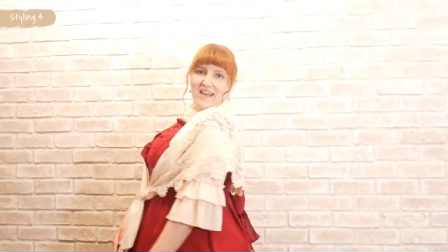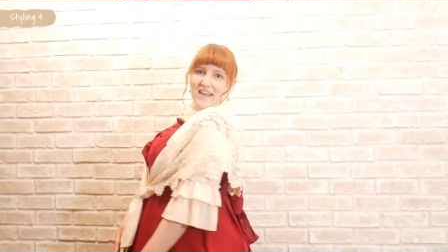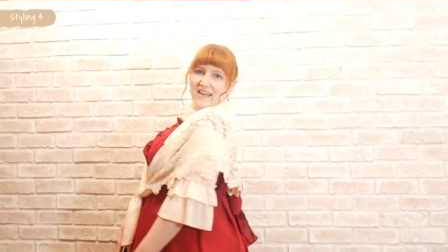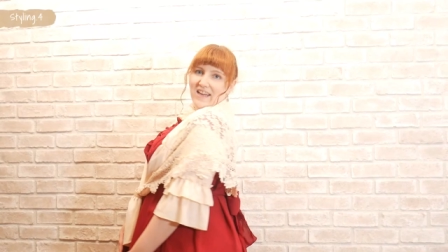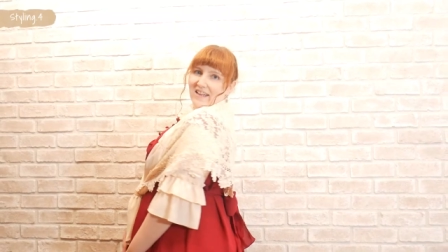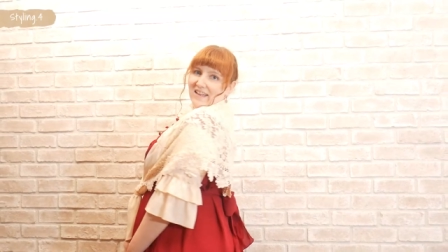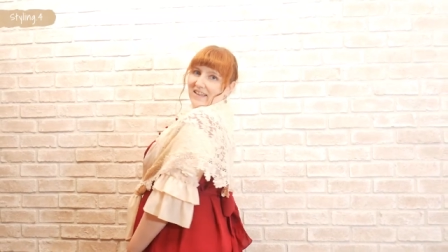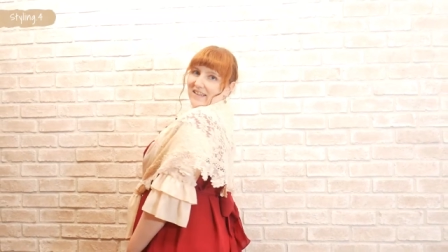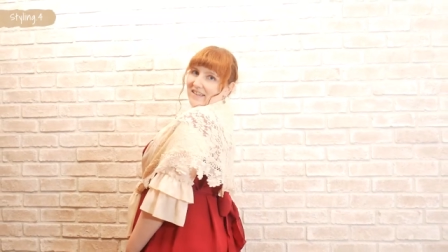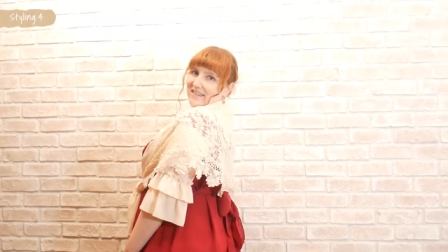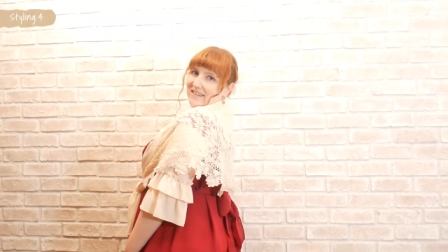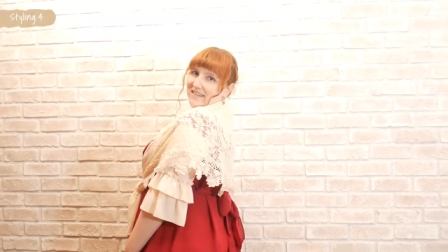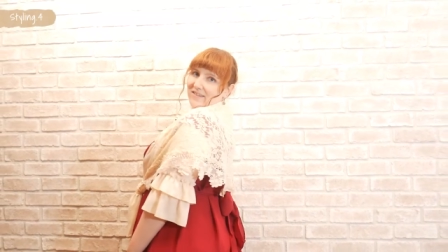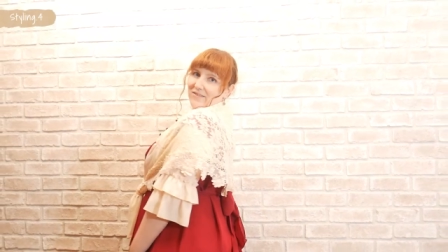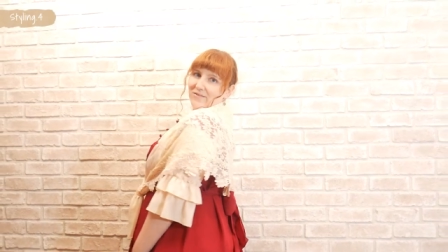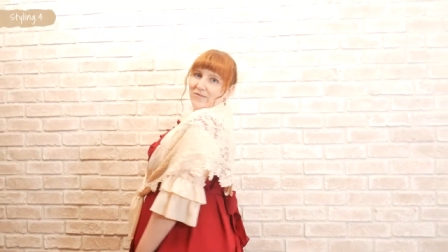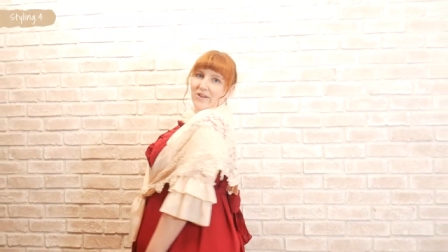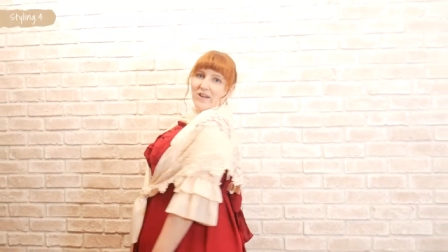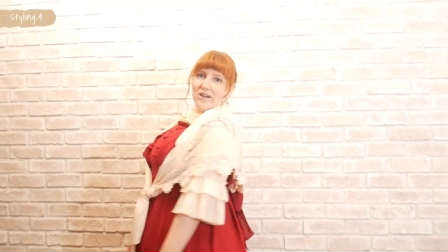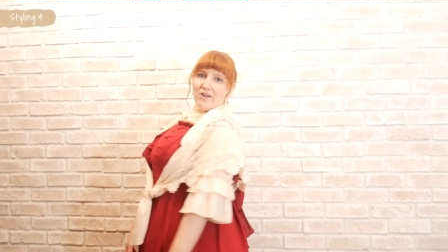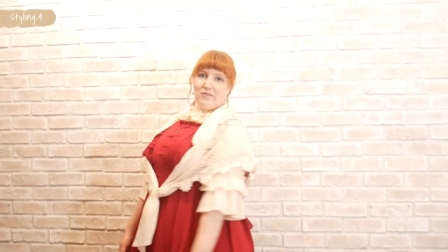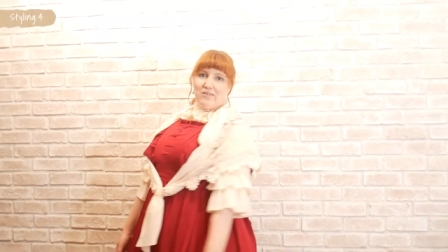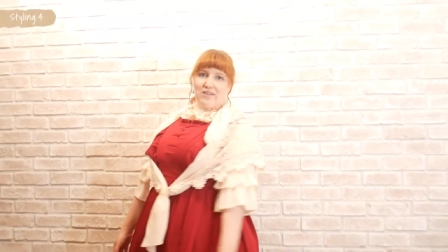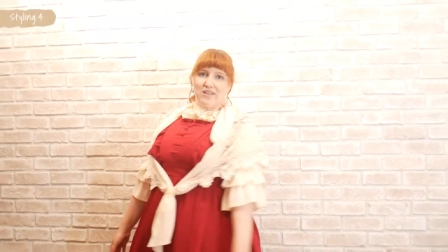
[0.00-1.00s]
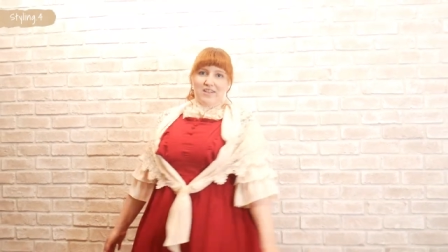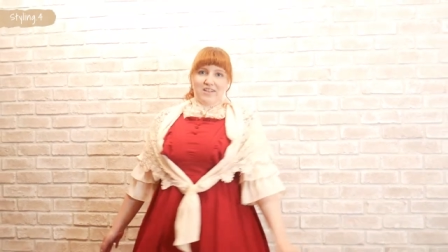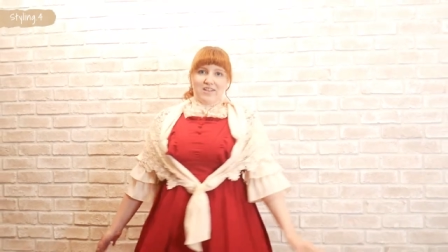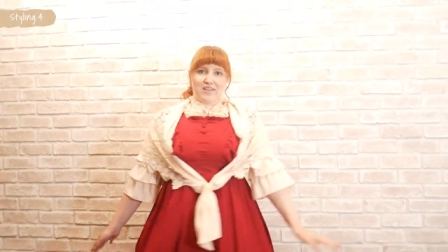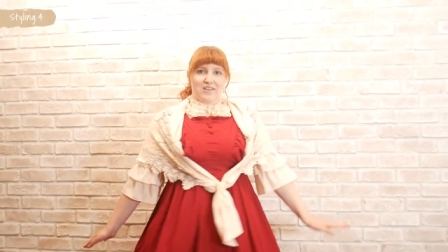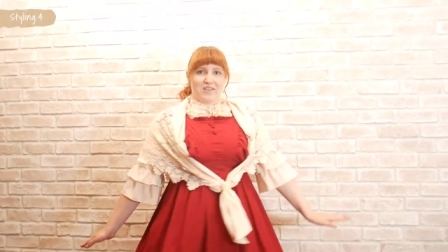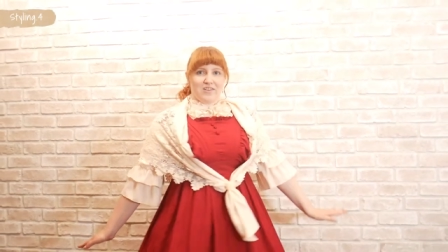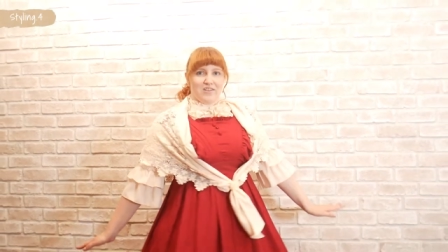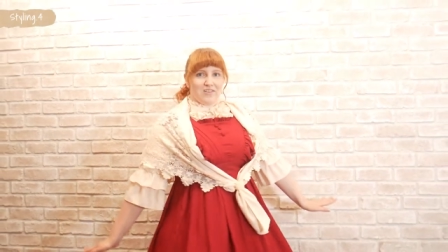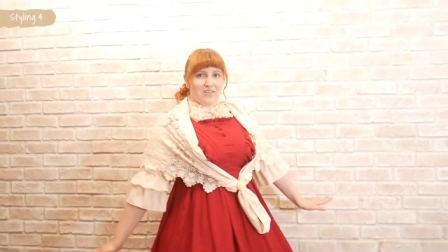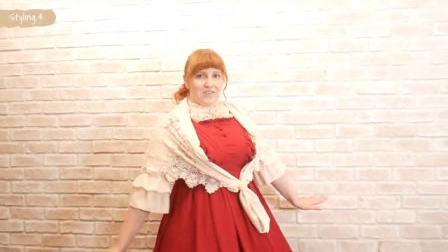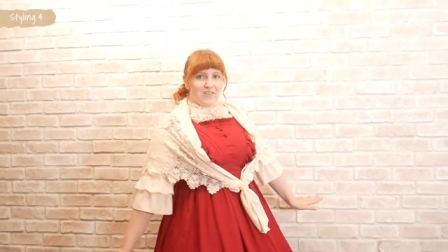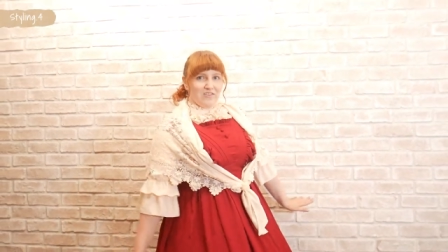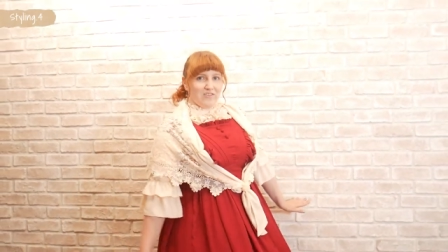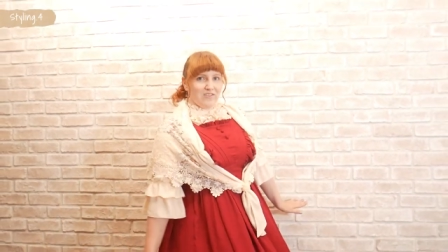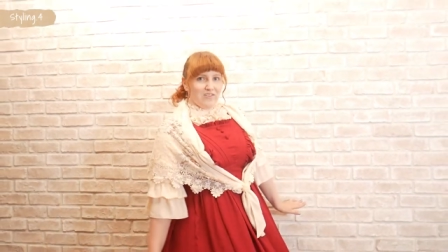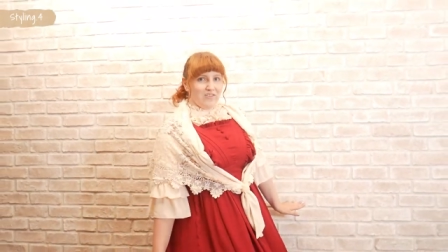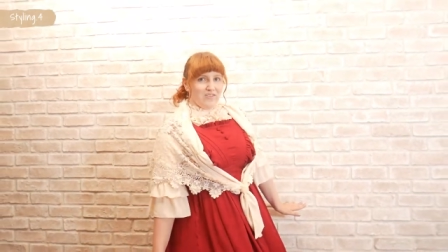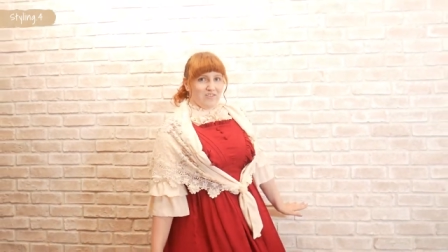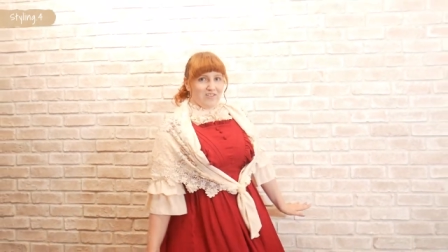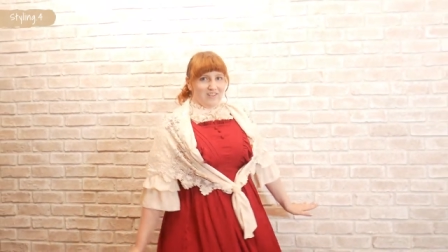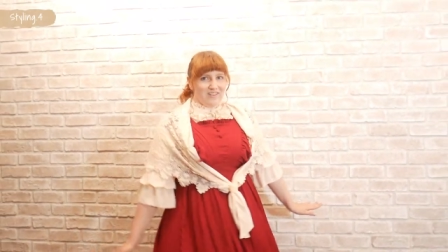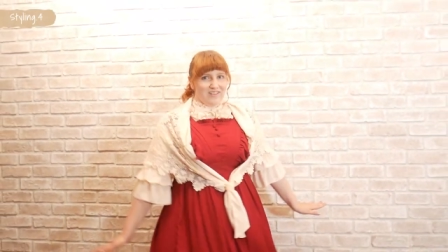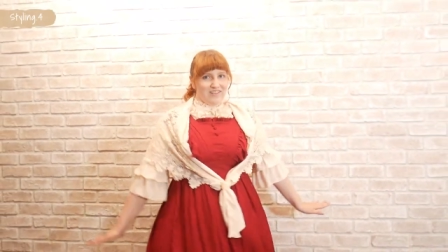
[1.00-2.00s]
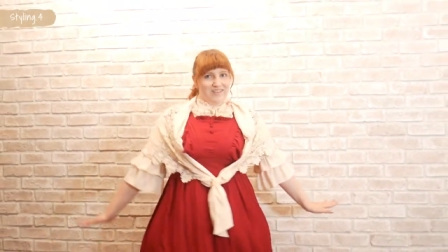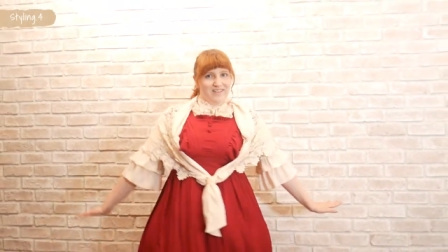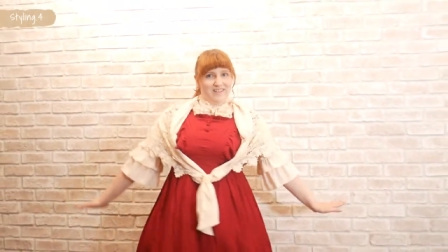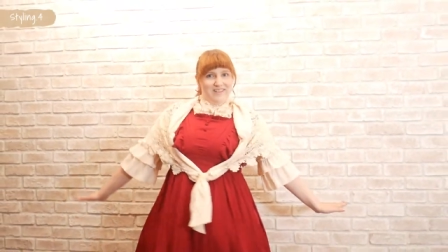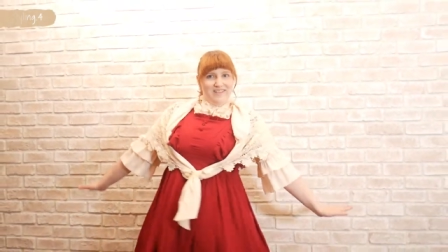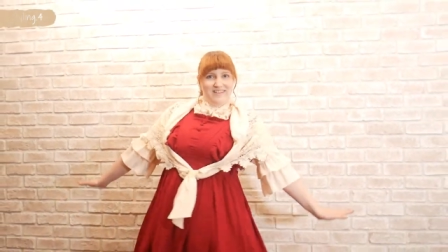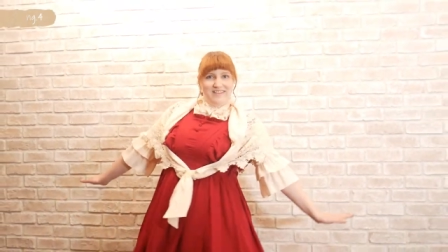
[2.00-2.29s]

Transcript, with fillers: and it's very cute